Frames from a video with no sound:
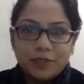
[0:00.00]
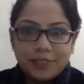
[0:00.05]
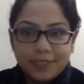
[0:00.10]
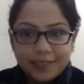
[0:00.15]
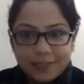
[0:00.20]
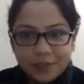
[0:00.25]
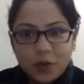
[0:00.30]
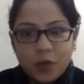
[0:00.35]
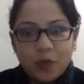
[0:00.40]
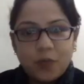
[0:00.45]

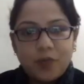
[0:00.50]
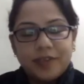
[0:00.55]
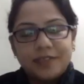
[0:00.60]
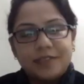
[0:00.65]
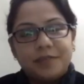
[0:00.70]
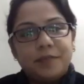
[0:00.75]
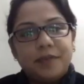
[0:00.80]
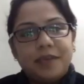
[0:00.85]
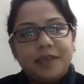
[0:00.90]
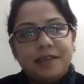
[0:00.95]
has
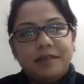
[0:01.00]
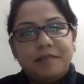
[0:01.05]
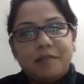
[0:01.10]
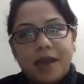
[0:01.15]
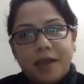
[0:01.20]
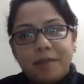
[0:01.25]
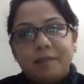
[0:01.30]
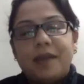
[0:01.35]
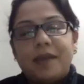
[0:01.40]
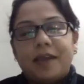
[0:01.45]
always been
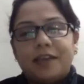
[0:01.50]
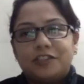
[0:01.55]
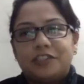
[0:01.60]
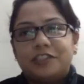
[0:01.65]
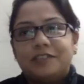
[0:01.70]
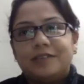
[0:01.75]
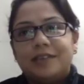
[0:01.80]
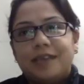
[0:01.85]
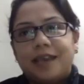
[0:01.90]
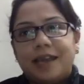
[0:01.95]
my
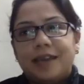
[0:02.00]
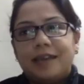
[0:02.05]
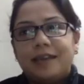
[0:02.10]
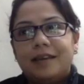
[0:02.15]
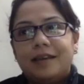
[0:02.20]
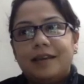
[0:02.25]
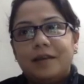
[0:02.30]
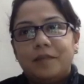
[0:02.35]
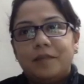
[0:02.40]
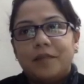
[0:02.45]
passion,
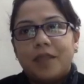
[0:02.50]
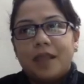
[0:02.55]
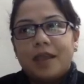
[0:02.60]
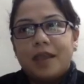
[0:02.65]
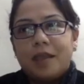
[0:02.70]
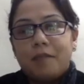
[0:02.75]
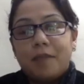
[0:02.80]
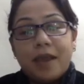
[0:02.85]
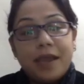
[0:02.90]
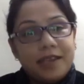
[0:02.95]
and
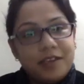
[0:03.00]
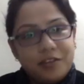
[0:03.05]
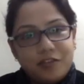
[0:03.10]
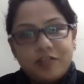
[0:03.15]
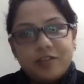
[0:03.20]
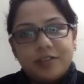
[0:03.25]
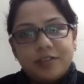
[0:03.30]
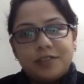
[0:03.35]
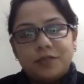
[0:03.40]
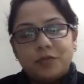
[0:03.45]
my
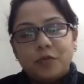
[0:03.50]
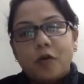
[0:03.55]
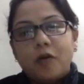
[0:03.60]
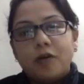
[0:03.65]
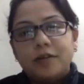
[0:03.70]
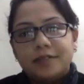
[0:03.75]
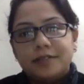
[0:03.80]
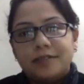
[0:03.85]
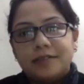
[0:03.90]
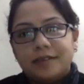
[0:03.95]
interest
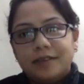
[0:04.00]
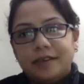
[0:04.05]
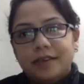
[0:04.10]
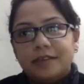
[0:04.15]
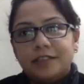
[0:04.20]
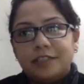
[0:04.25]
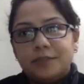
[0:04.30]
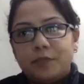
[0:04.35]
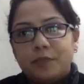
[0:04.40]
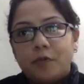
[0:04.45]
was
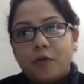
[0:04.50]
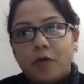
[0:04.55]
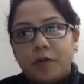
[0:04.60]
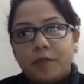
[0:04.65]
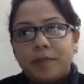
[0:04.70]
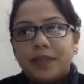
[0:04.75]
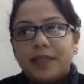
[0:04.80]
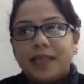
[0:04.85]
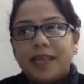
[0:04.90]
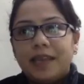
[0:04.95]
in sport.
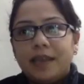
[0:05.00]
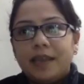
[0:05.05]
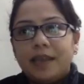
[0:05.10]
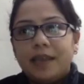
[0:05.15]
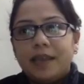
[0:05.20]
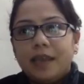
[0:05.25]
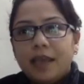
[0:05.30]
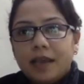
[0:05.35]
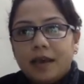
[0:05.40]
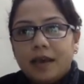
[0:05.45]
But then,
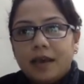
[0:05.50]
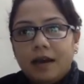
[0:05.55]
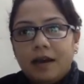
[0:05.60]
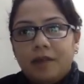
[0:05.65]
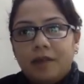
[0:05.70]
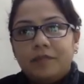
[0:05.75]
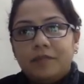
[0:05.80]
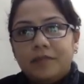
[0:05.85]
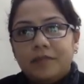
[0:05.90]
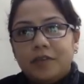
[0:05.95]

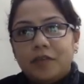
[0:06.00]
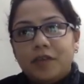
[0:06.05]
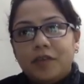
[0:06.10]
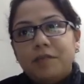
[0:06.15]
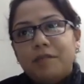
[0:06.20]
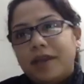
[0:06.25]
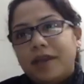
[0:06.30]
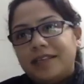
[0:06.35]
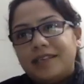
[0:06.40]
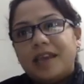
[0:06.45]

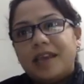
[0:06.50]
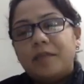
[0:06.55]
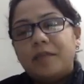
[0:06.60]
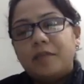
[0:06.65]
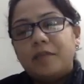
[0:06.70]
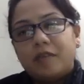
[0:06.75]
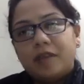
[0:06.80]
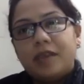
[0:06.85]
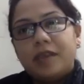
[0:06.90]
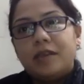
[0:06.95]
during my
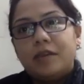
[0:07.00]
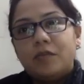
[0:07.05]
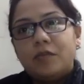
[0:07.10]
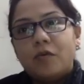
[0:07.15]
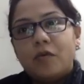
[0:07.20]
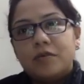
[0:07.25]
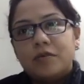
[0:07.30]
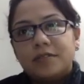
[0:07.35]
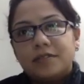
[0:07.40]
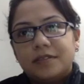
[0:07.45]
time, cricket
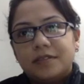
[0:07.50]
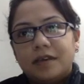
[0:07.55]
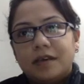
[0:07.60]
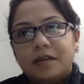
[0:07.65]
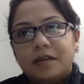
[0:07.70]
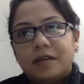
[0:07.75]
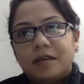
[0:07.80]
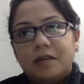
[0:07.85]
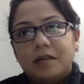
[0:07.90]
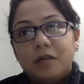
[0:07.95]
was
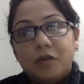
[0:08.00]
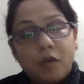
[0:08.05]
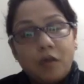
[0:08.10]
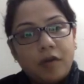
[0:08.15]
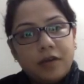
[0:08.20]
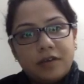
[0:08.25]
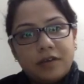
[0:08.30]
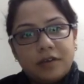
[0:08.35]
not,